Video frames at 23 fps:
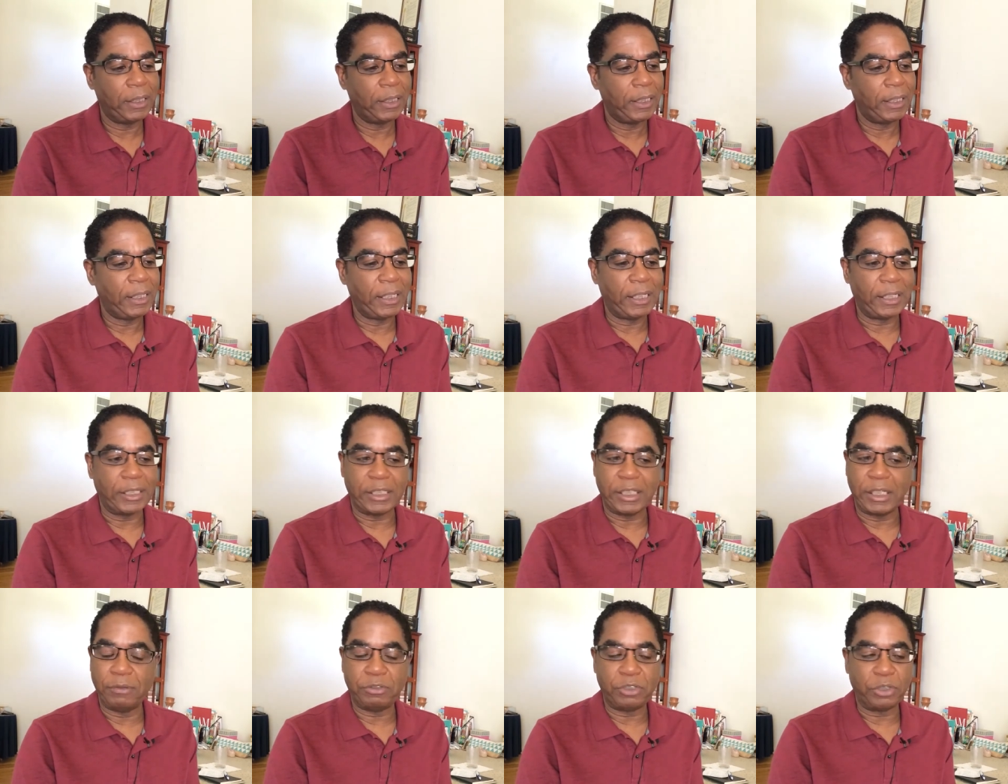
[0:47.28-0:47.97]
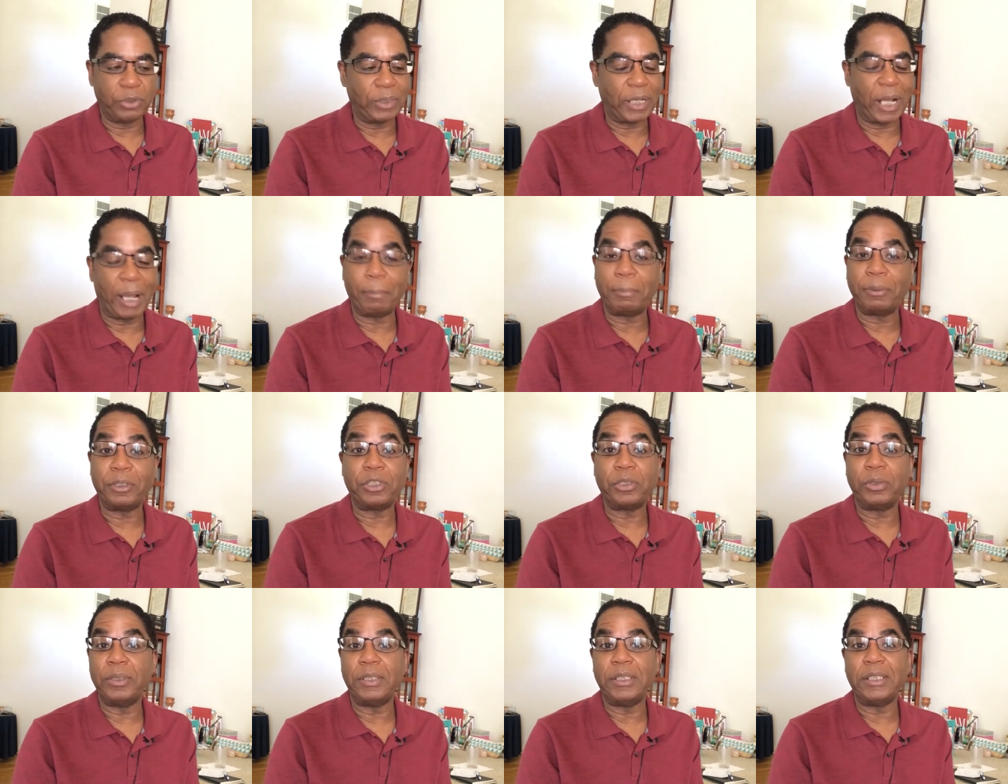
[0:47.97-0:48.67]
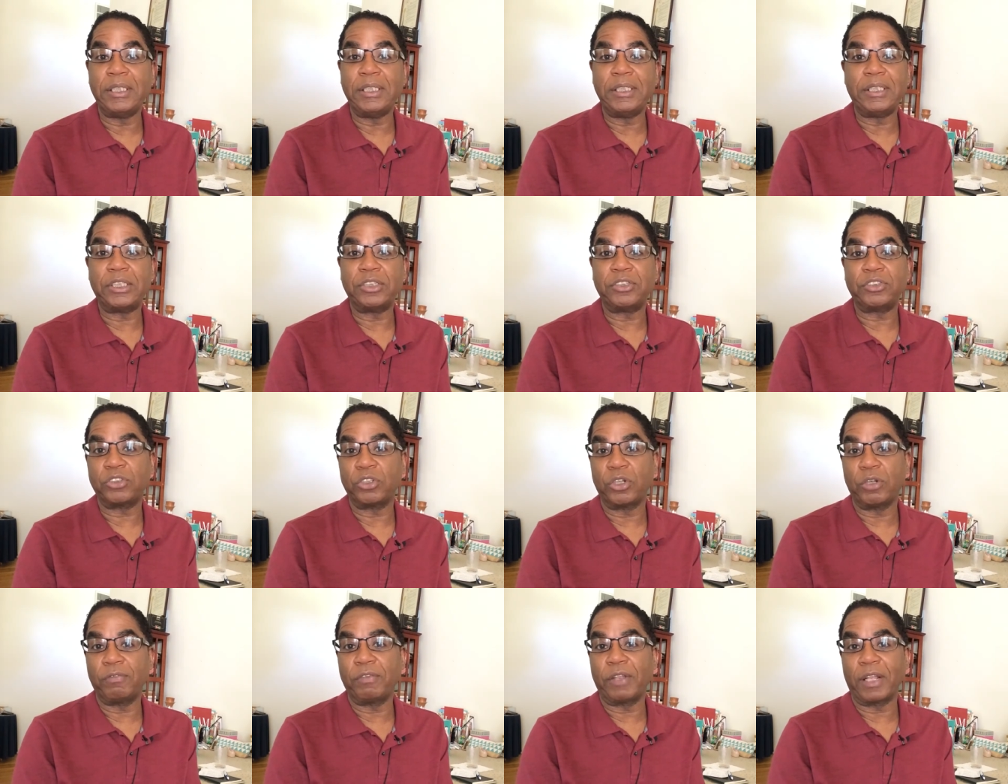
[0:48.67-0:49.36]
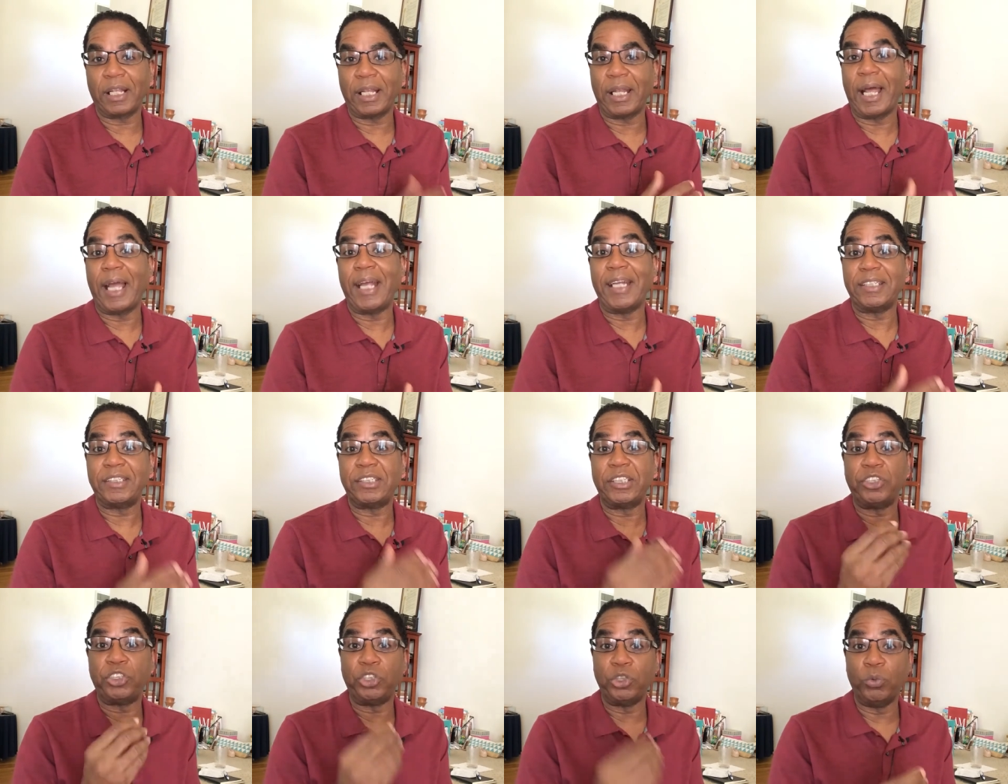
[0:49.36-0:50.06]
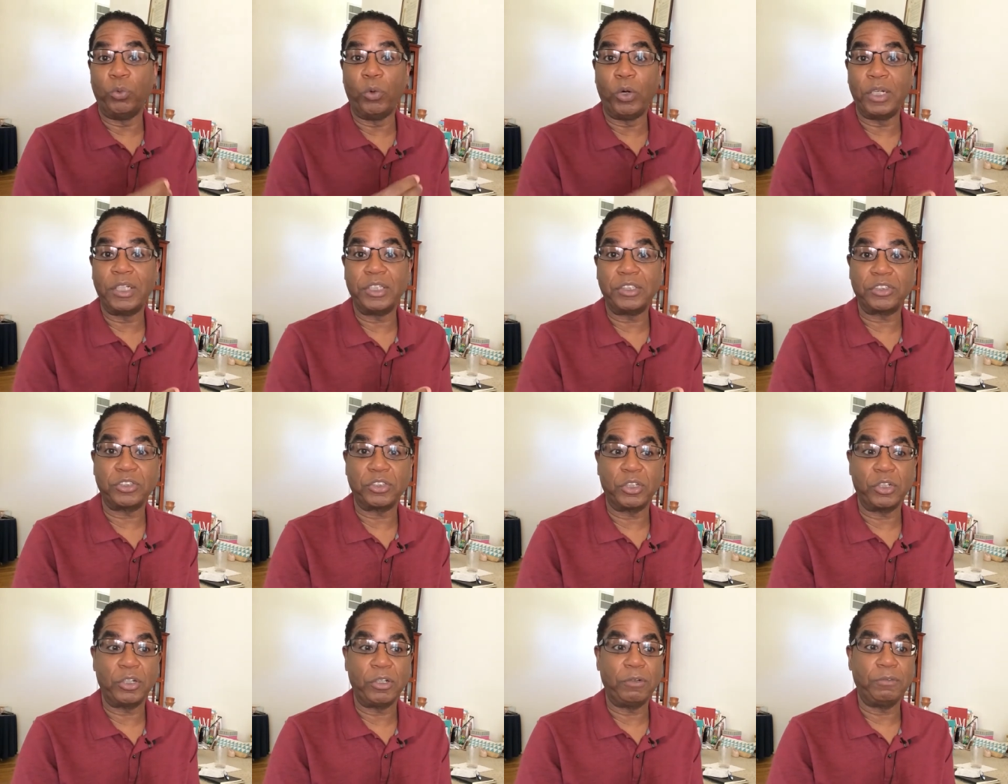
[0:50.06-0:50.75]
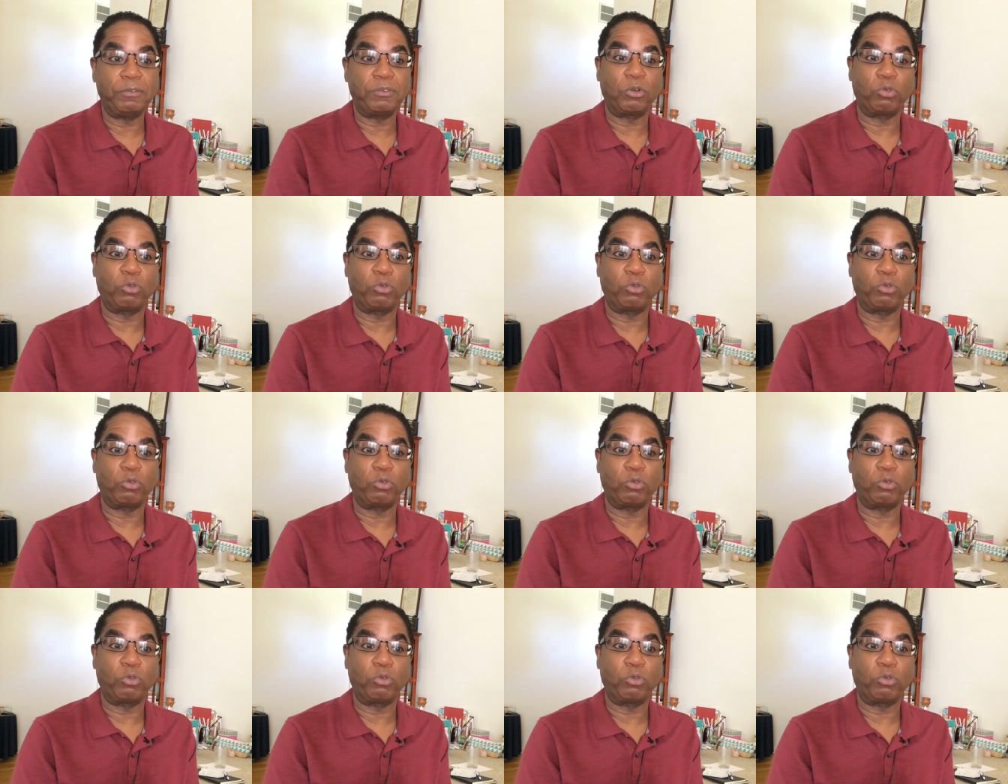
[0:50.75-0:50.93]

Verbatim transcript: It gives you an opportunity to serve the clients that you want to serve,